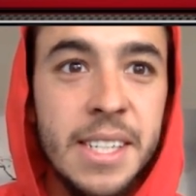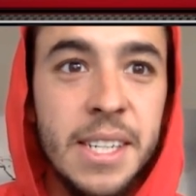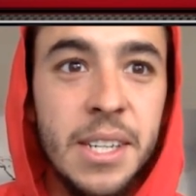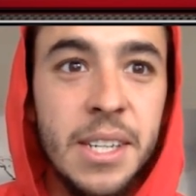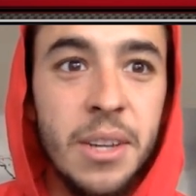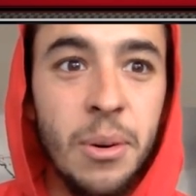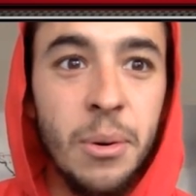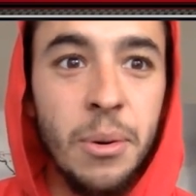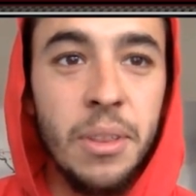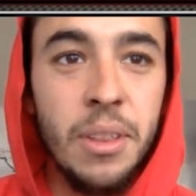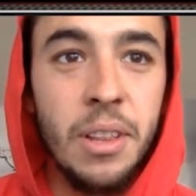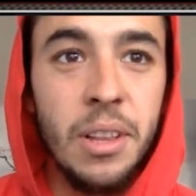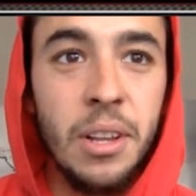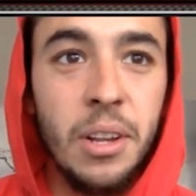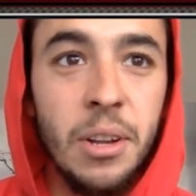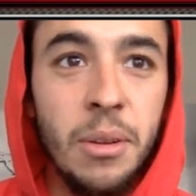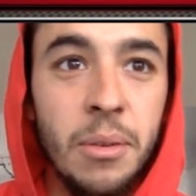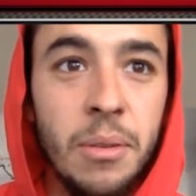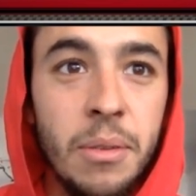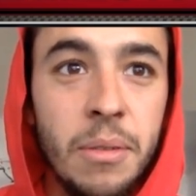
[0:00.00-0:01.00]
you know, with a
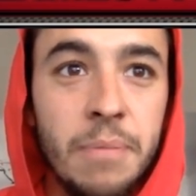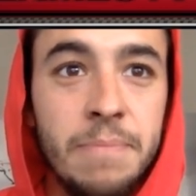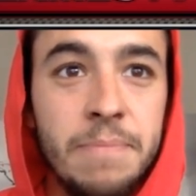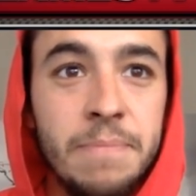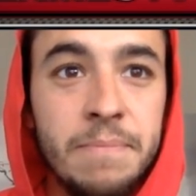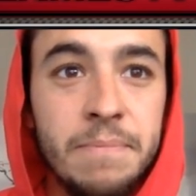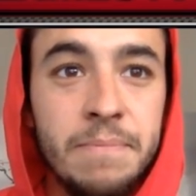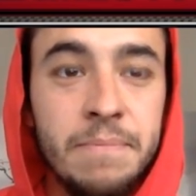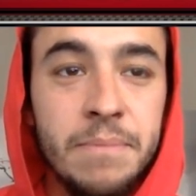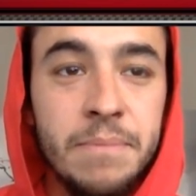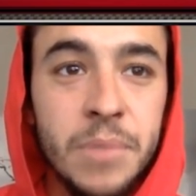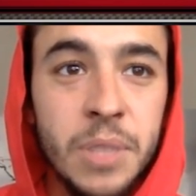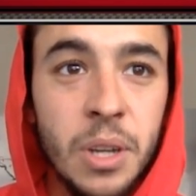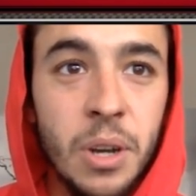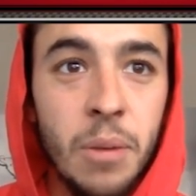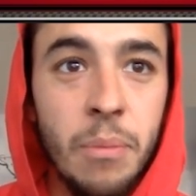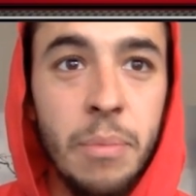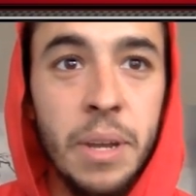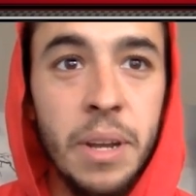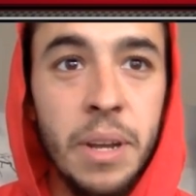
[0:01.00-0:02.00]
little, you
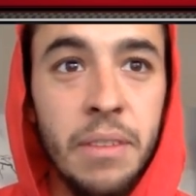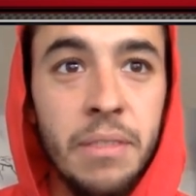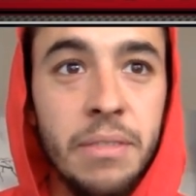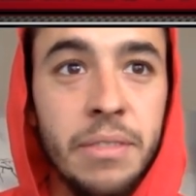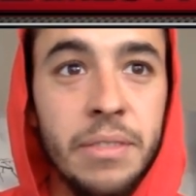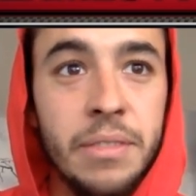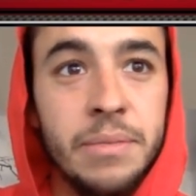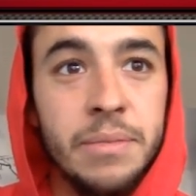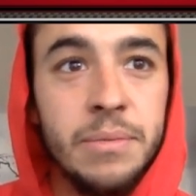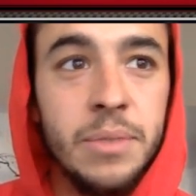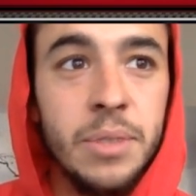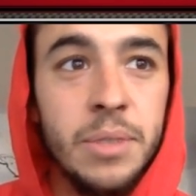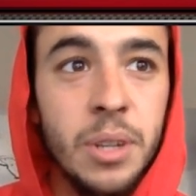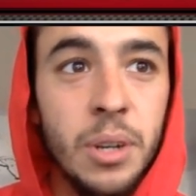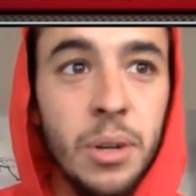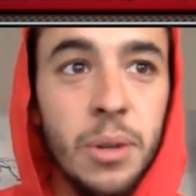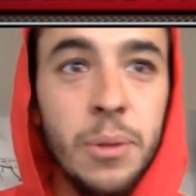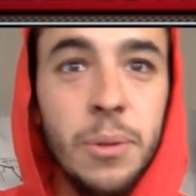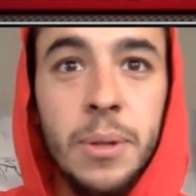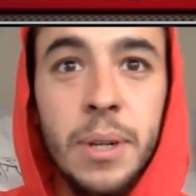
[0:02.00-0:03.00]
know, a bit of, you
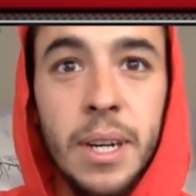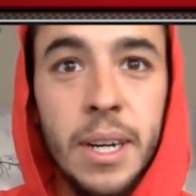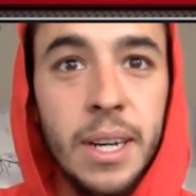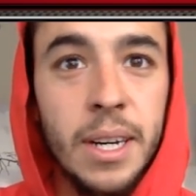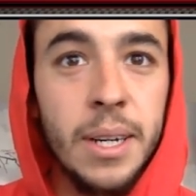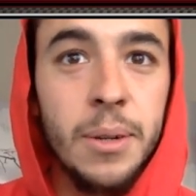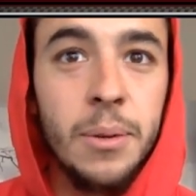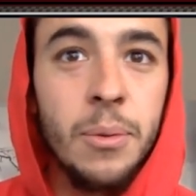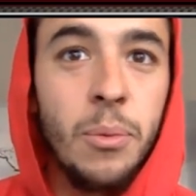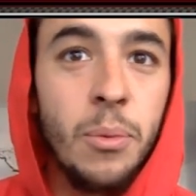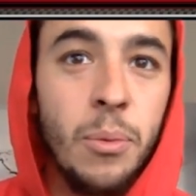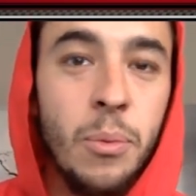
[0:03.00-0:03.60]
know,